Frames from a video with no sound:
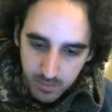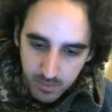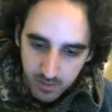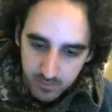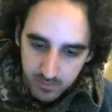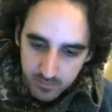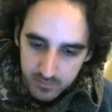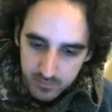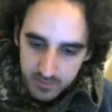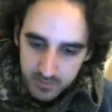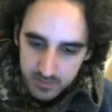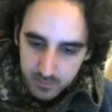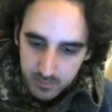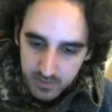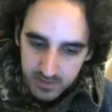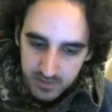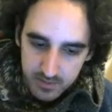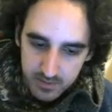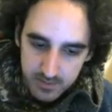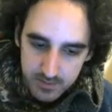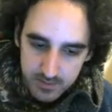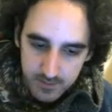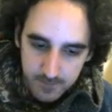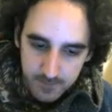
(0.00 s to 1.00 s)
both these
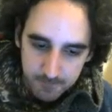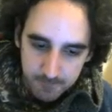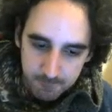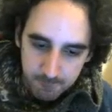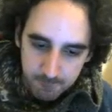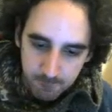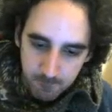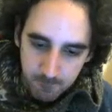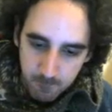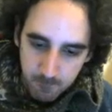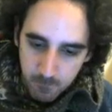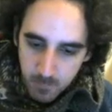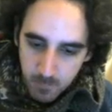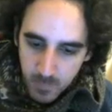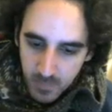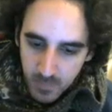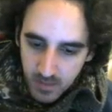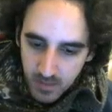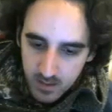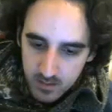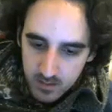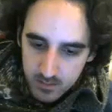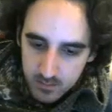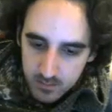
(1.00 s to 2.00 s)
blends.
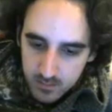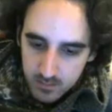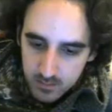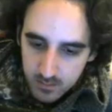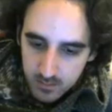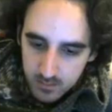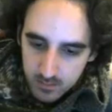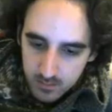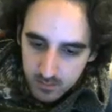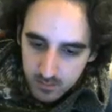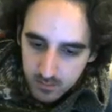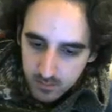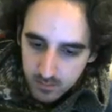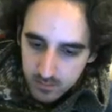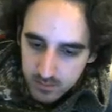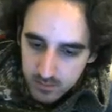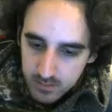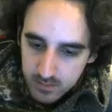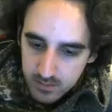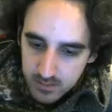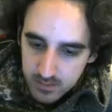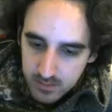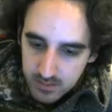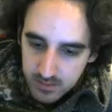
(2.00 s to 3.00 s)
So on
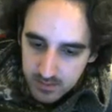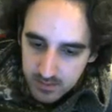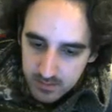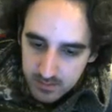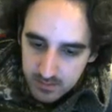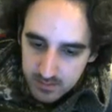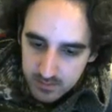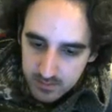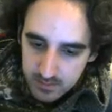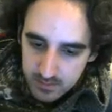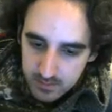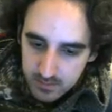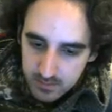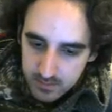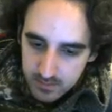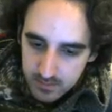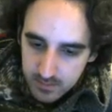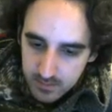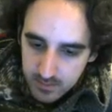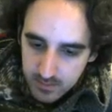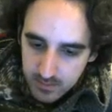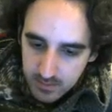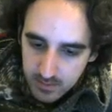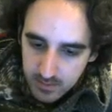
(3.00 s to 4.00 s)
this
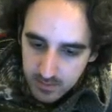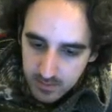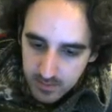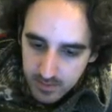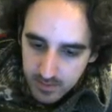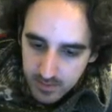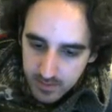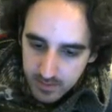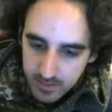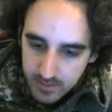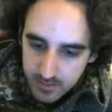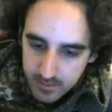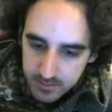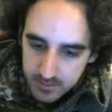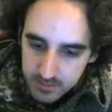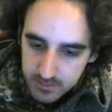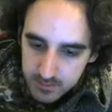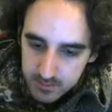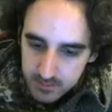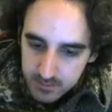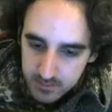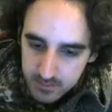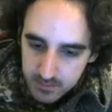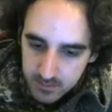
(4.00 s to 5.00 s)
layer,
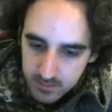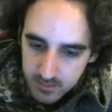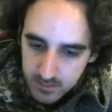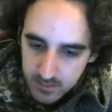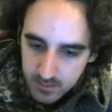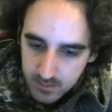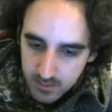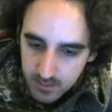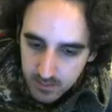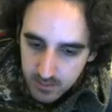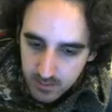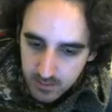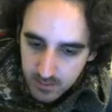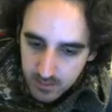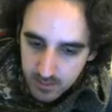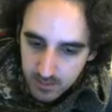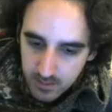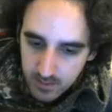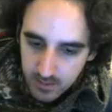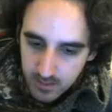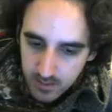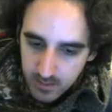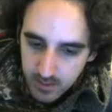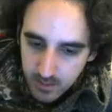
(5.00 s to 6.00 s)

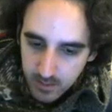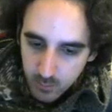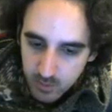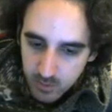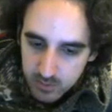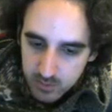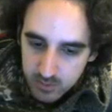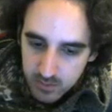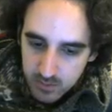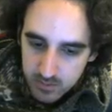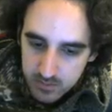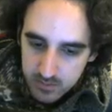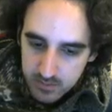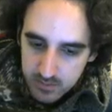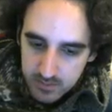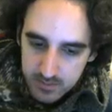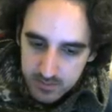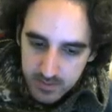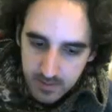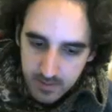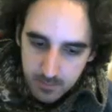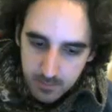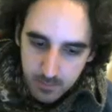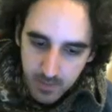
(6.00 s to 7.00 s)
we need to use the
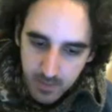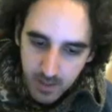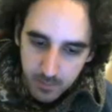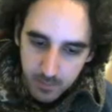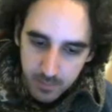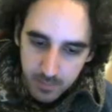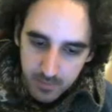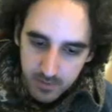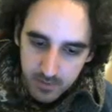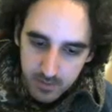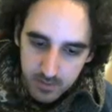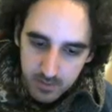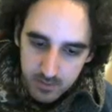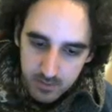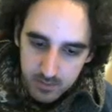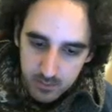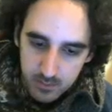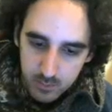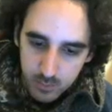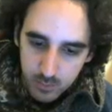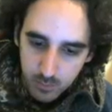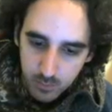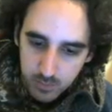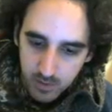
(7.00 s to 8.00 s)
same map
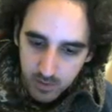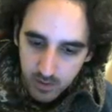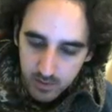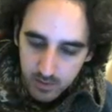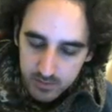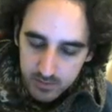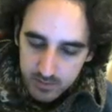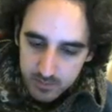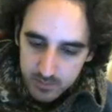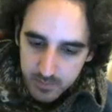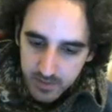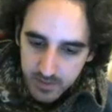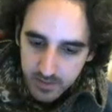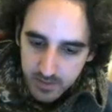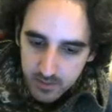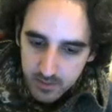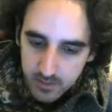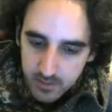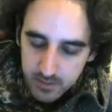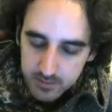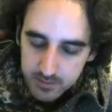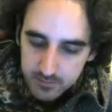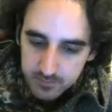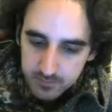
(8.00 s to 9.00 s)
to block the
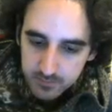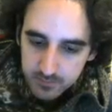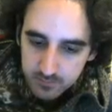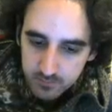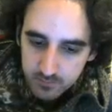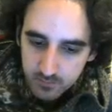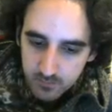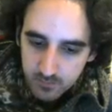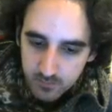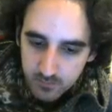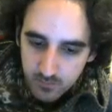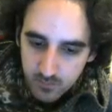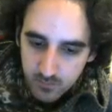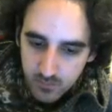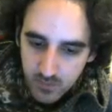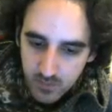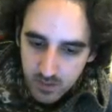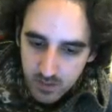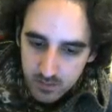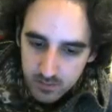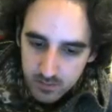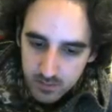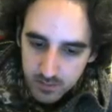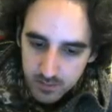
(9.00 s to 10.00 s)
specular.
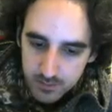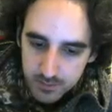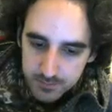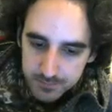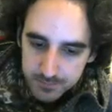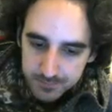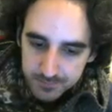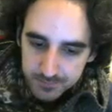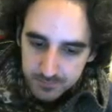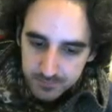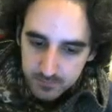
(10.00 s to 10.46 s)
So